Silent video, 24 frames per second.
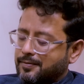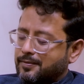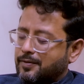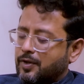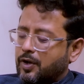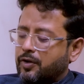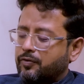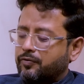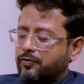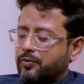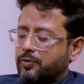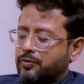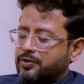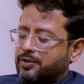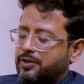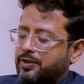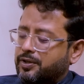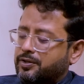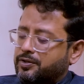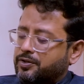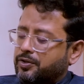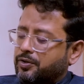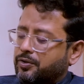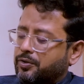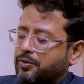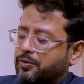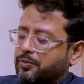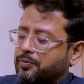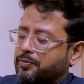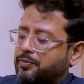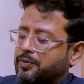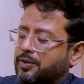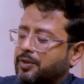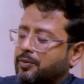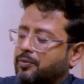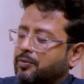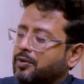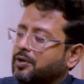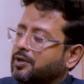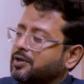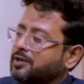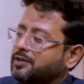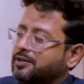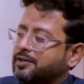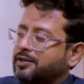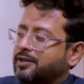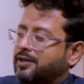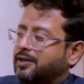Of course. So the
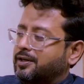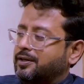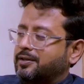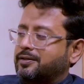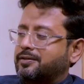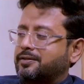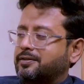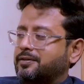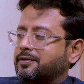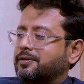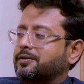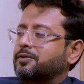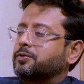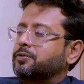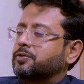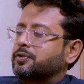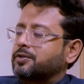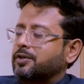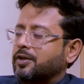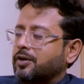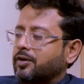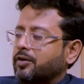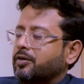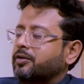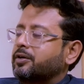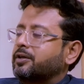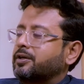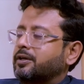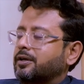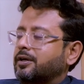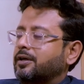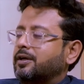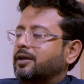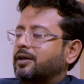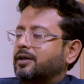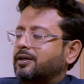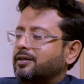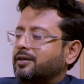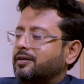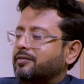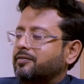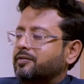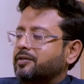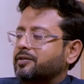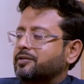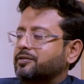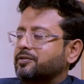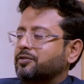word is to slog.
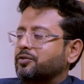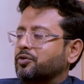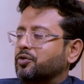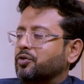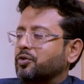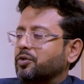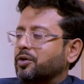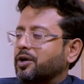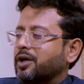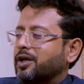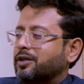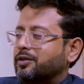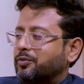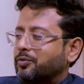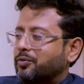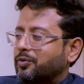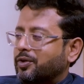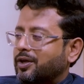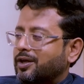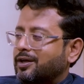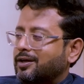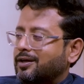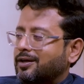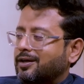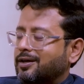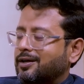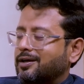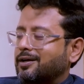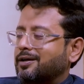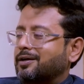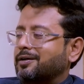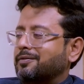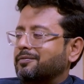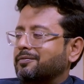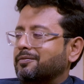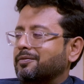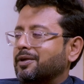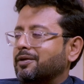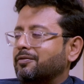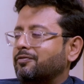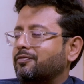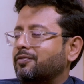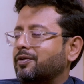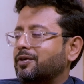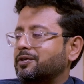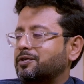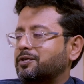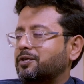There is no other way.
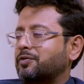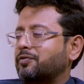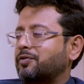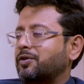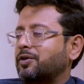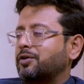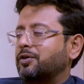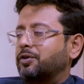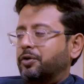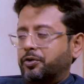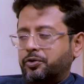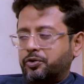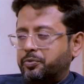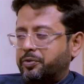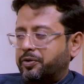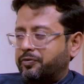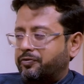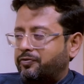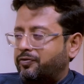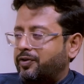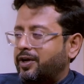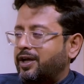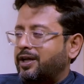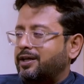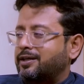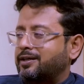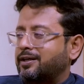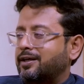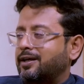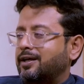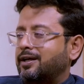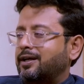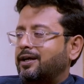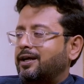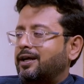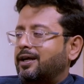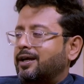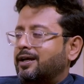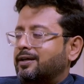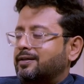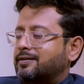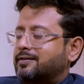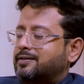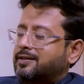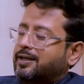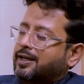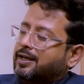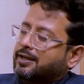First of all, not to be afraid.
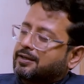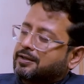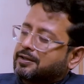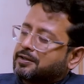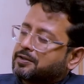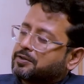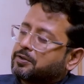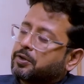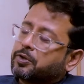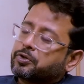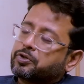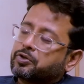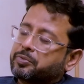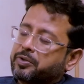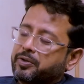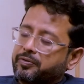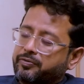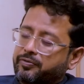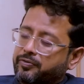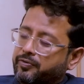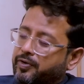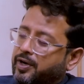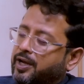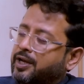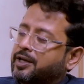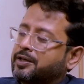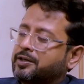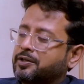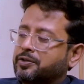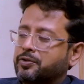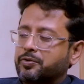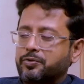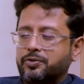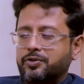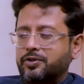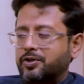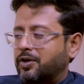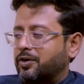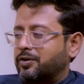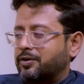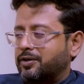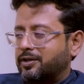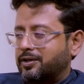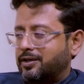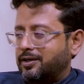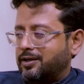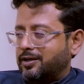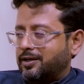And second is not to be afraid to slog.